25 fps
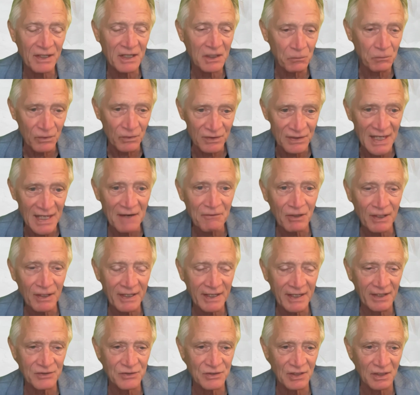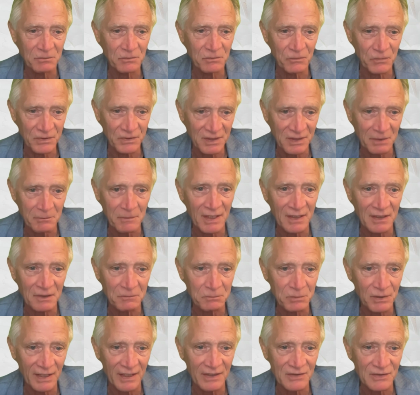It will never catch up with the amount
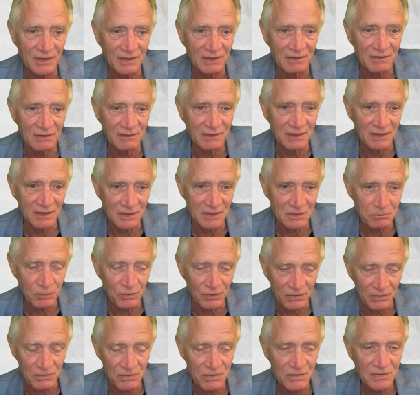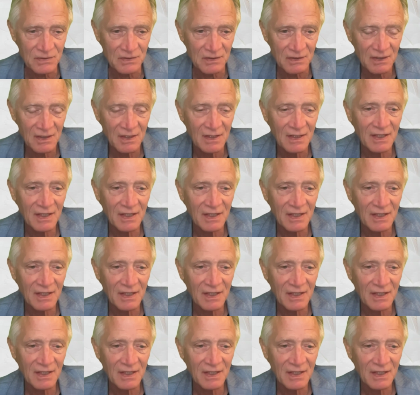of plastic that's produced.